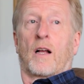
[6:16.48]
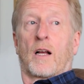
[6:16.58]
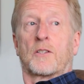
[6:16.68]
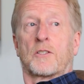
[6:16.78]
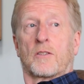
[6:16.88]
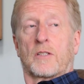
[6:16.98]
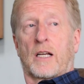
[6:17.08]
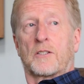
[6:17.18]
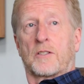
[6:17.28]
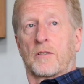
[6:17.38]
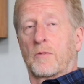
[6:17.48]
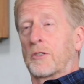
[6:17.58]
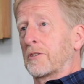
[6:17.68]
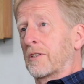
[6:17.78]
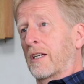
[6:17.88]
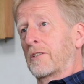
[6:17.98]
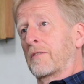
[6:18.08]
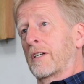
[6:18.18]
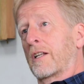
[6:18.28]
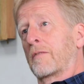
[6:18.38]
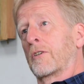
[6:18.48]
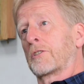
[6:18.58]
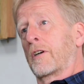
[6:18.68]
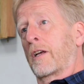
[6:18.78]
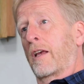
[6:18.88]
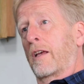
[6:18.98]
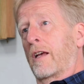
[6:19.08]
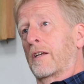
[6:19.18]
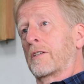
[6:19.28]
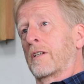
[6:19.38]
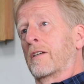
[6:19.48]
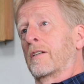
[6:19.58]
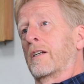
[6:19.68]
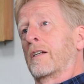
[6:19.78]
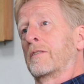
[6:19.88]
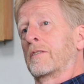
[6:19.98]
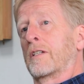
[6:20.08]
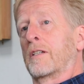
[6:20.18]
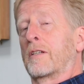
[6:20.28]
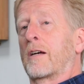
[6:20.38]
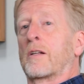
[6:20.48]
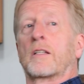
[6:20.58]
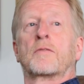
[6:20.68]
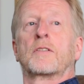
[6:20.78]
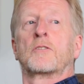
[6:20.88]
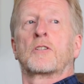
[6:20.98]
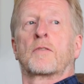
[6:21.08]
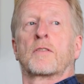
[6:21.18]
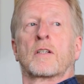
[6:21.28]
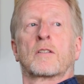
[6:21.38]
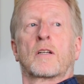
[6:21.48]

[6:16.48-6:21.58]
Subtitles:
I still regularly watch cricket, and now I live in Sheffield.